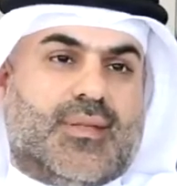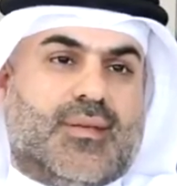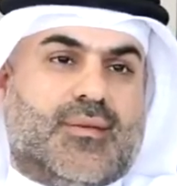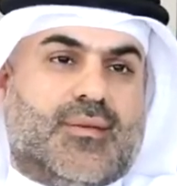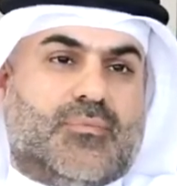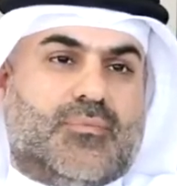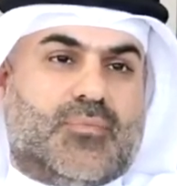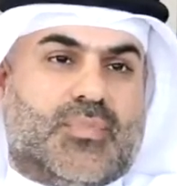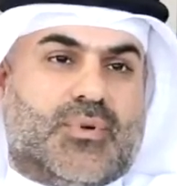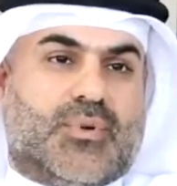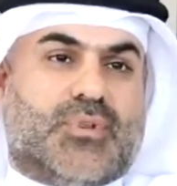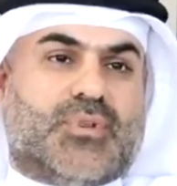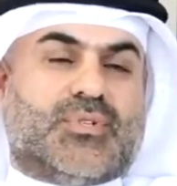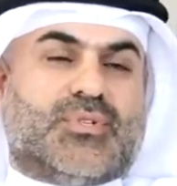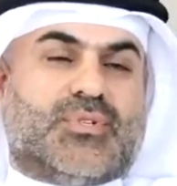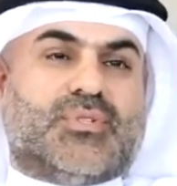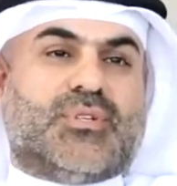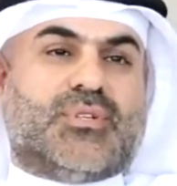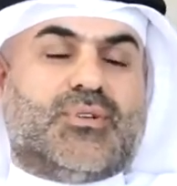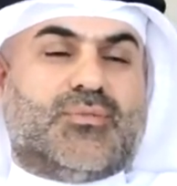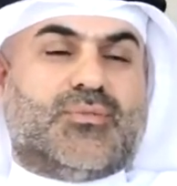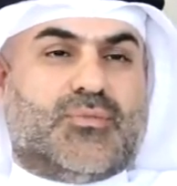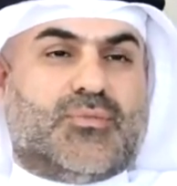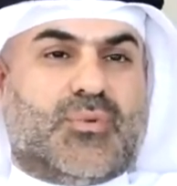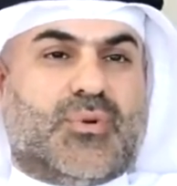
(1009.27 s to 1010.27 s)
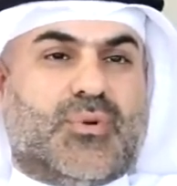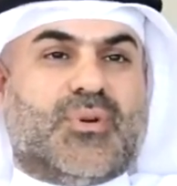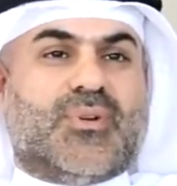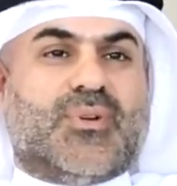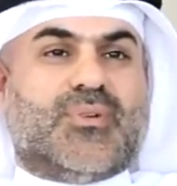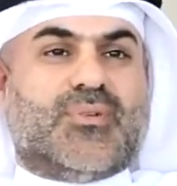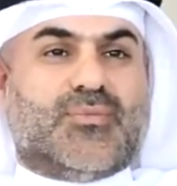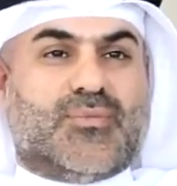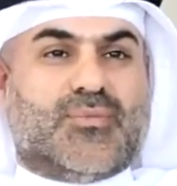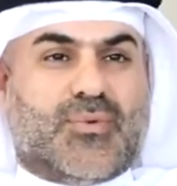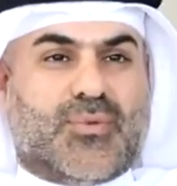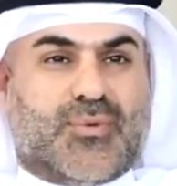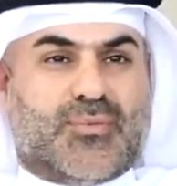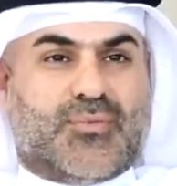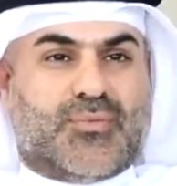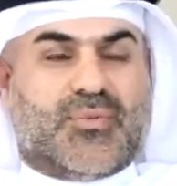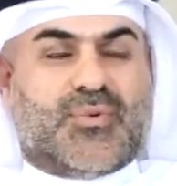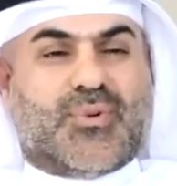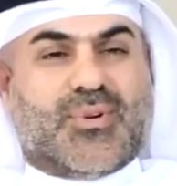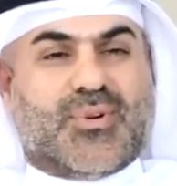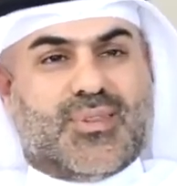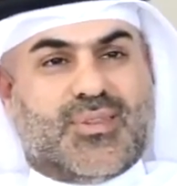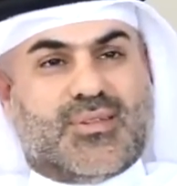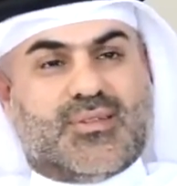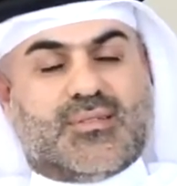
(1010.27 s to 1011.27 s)
person for
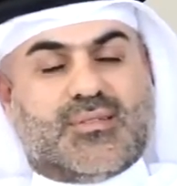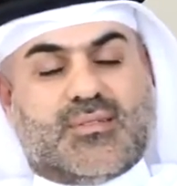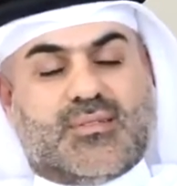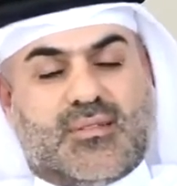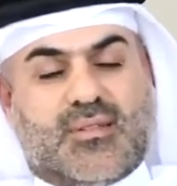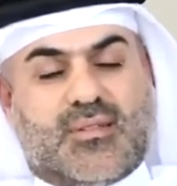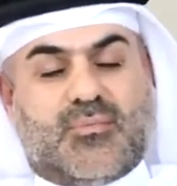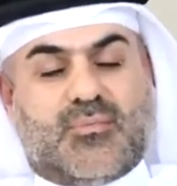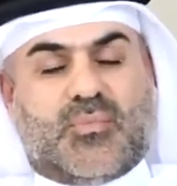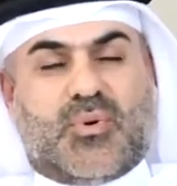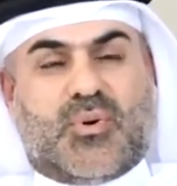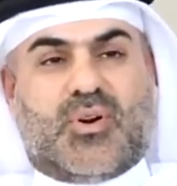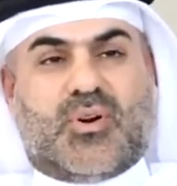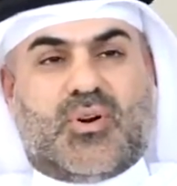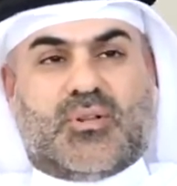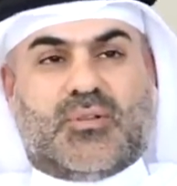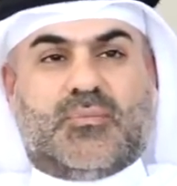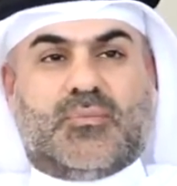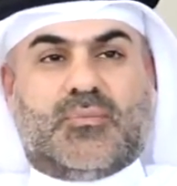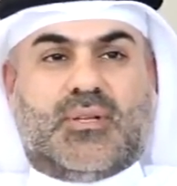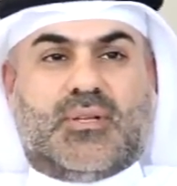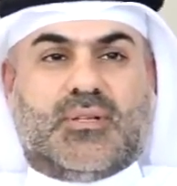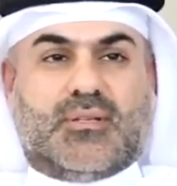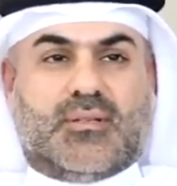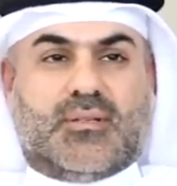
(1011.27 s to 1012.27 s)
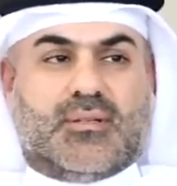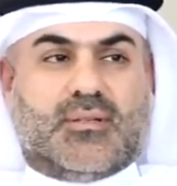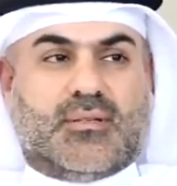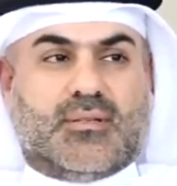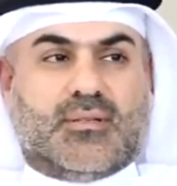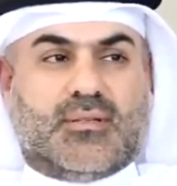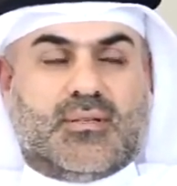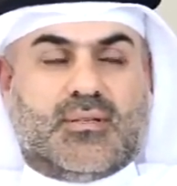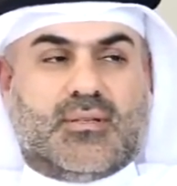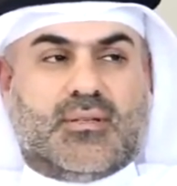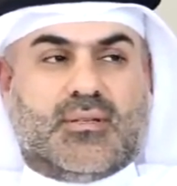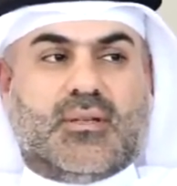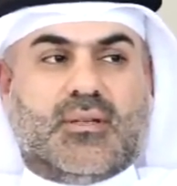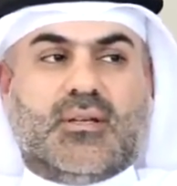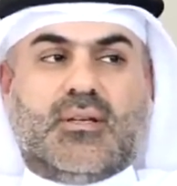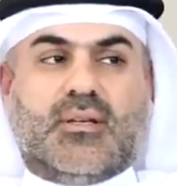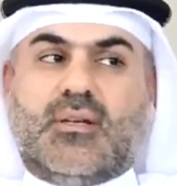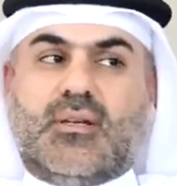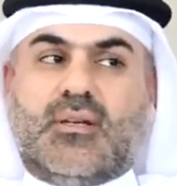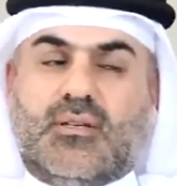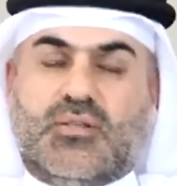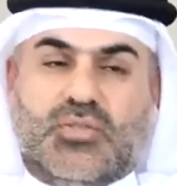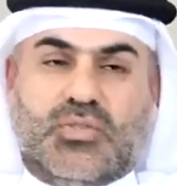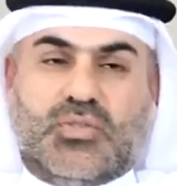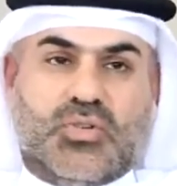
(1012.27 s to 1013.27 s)
this department.
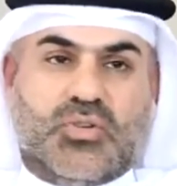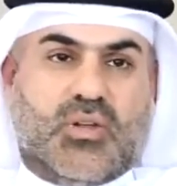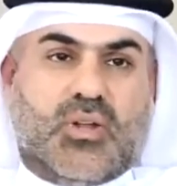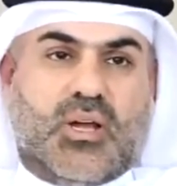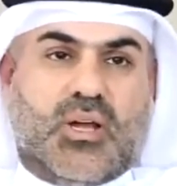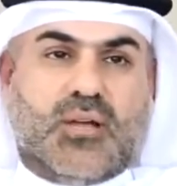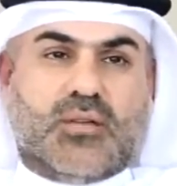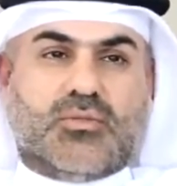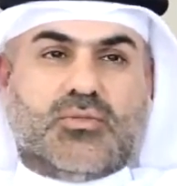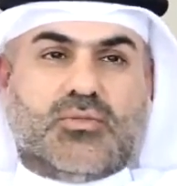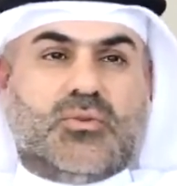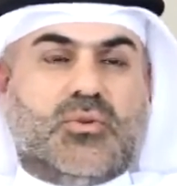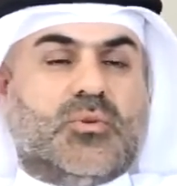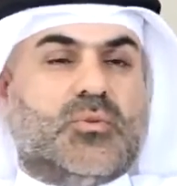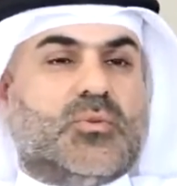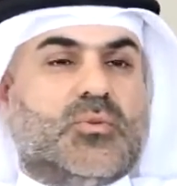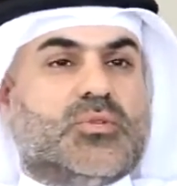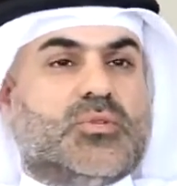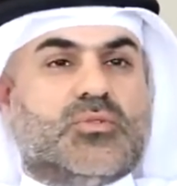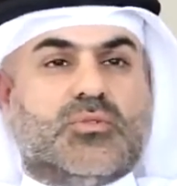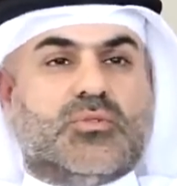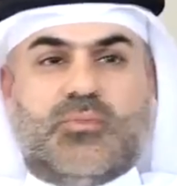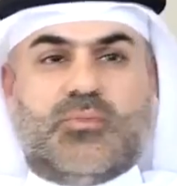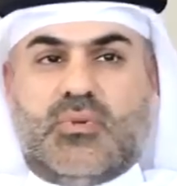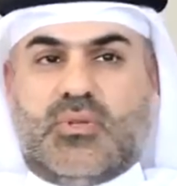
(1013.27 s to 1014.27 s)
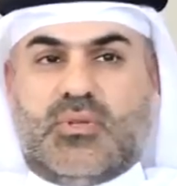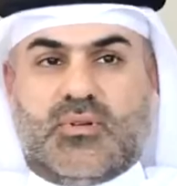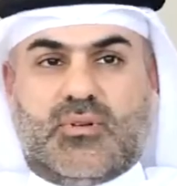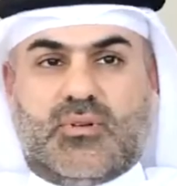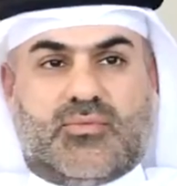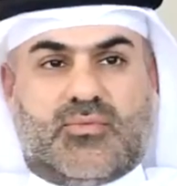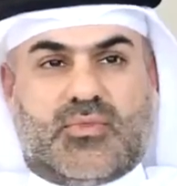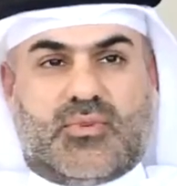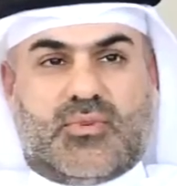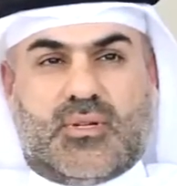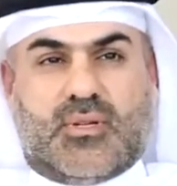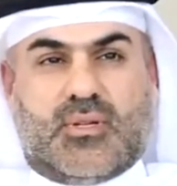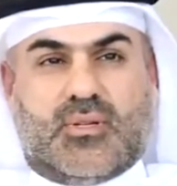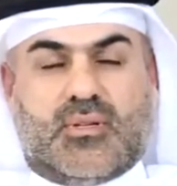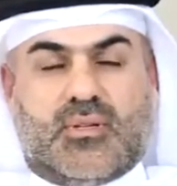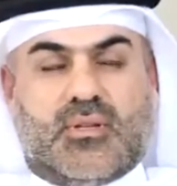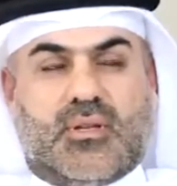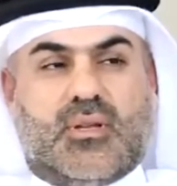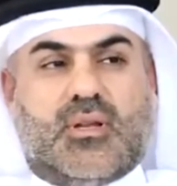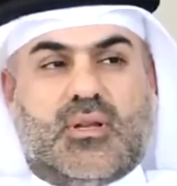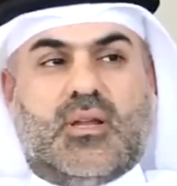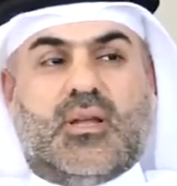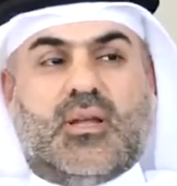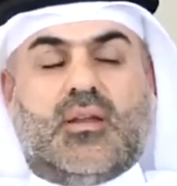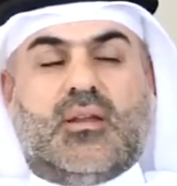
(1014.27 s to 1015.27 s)
She likes always to be different
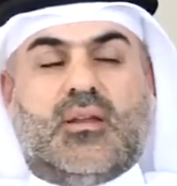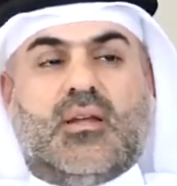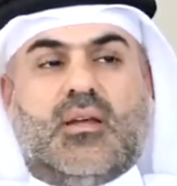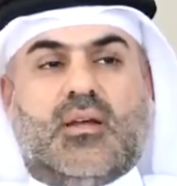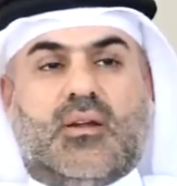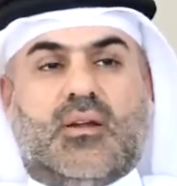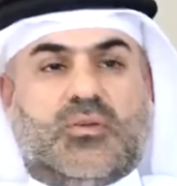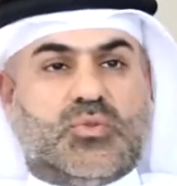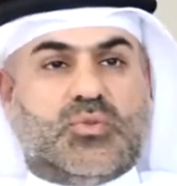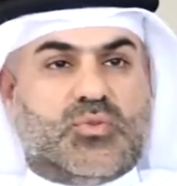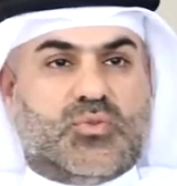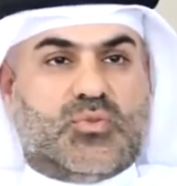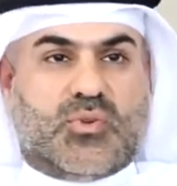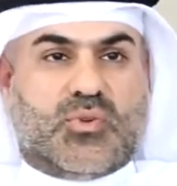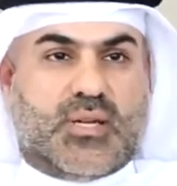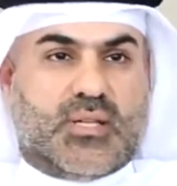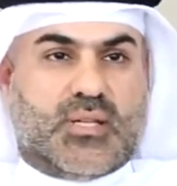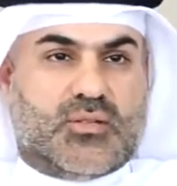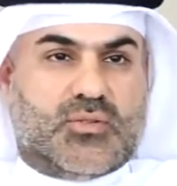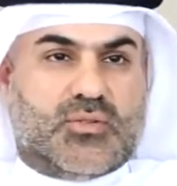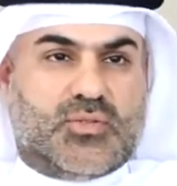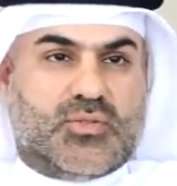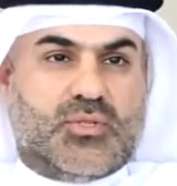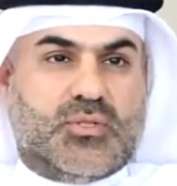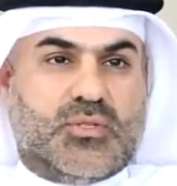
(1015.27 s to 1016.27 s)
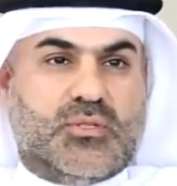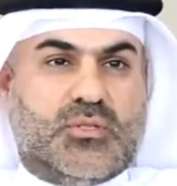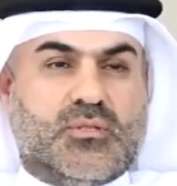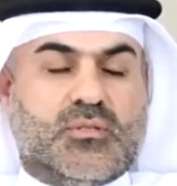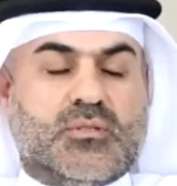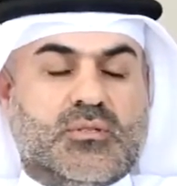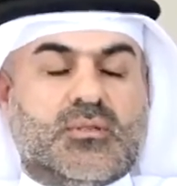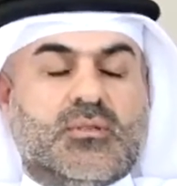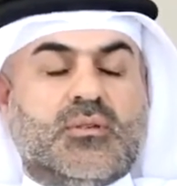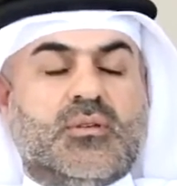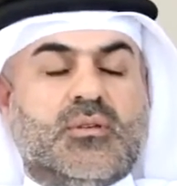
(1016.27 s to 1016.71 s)
in her strategies.